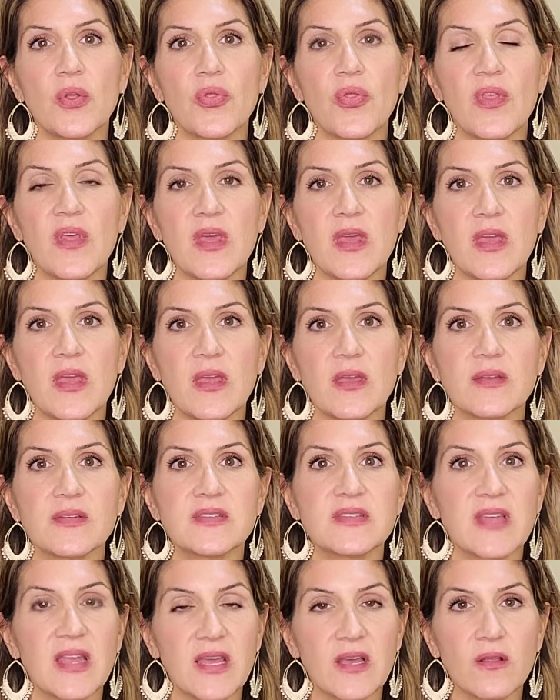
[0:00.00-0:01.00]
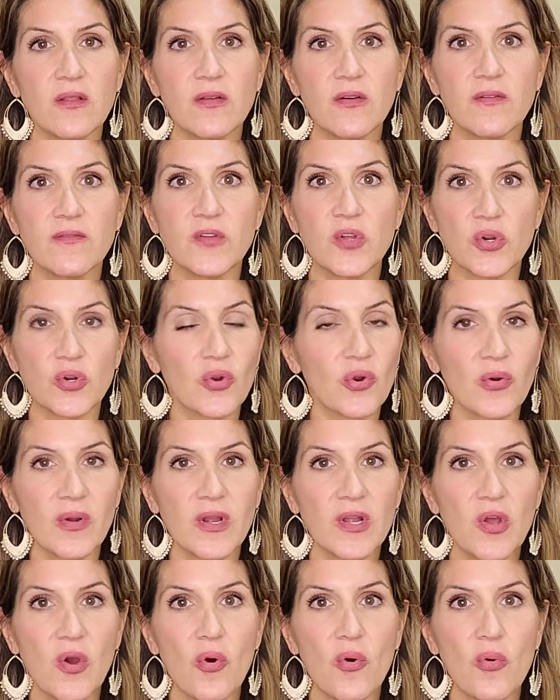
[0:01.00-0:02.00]
the sale of your
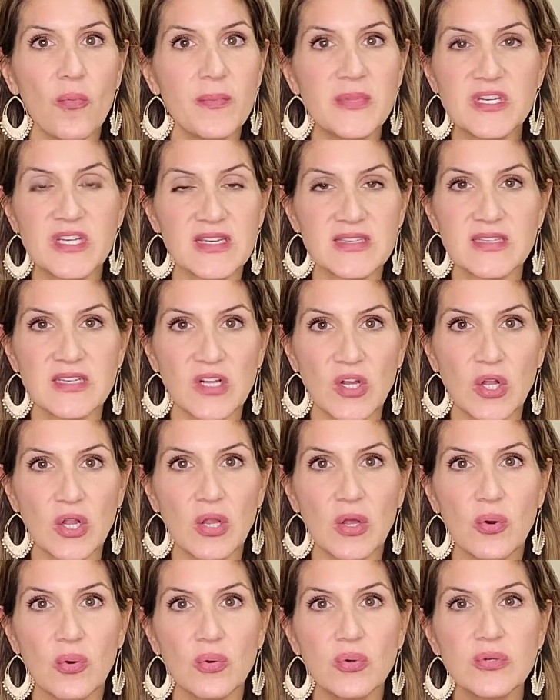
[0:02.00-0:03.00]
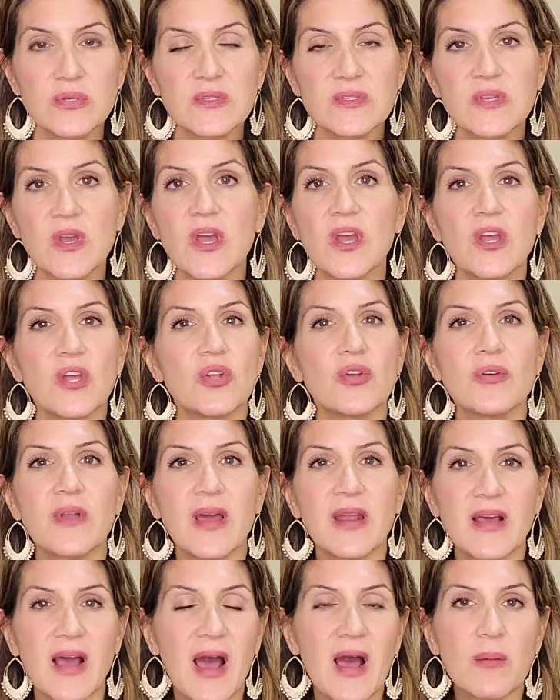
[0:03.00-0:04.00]
current home doesn't close, you're
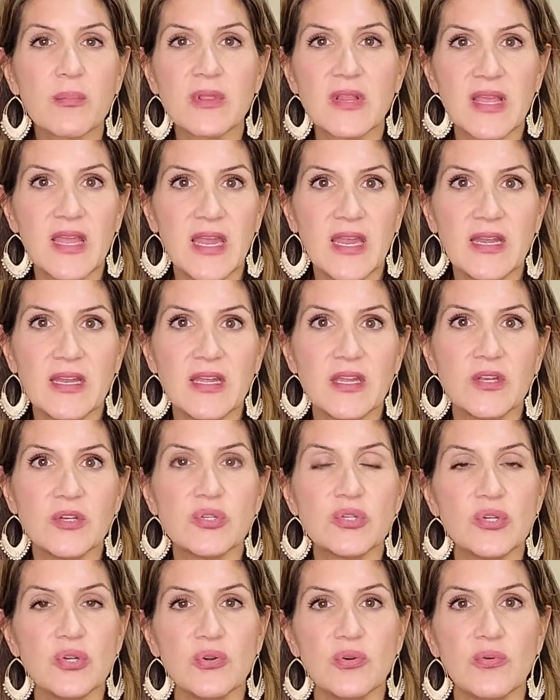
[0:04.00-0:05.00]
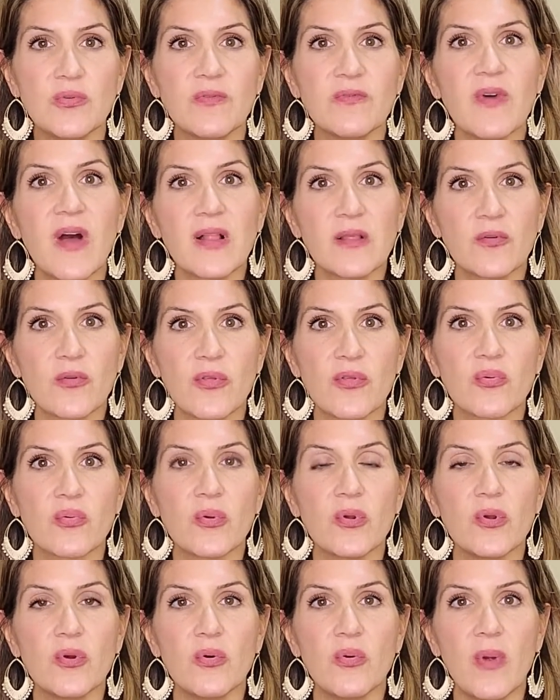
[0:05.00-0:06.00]
not obligated to follow
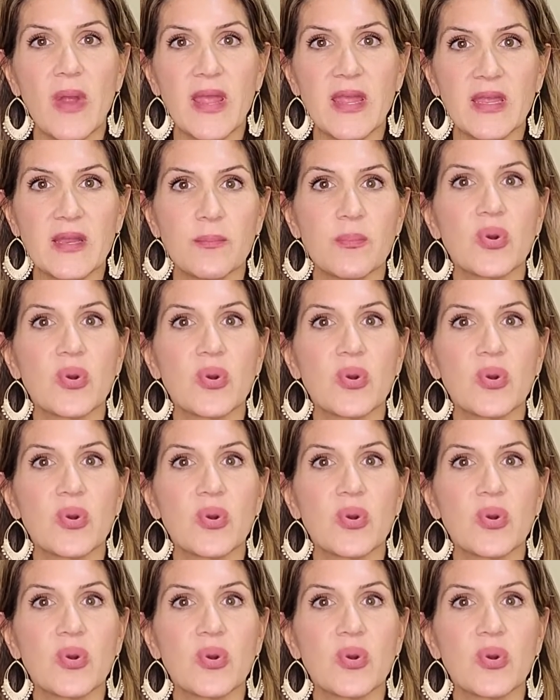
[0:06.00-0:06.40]
through and